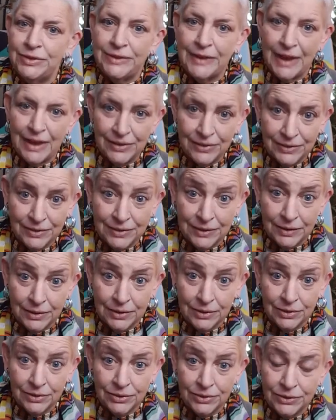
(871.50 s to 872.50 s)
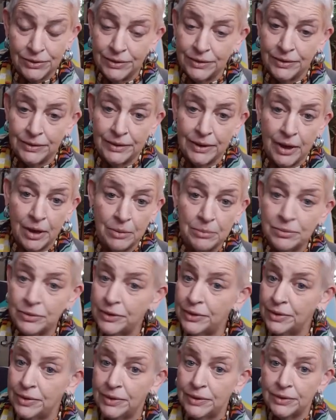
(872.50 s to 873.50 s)
destined to come
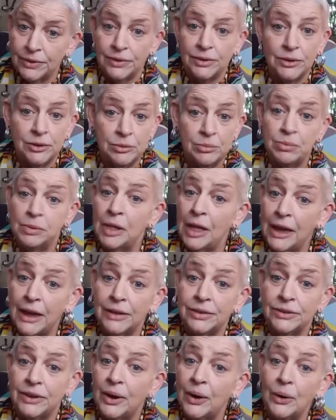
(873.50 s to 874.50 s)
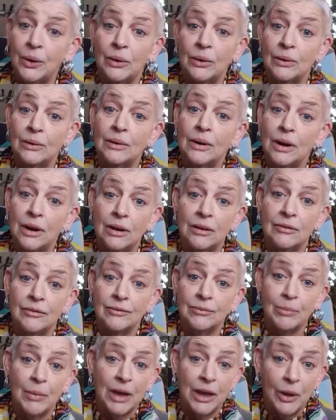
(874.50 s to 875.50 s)
to this new plateau
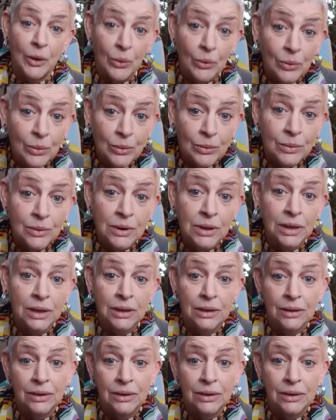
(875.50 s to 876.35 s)
of my own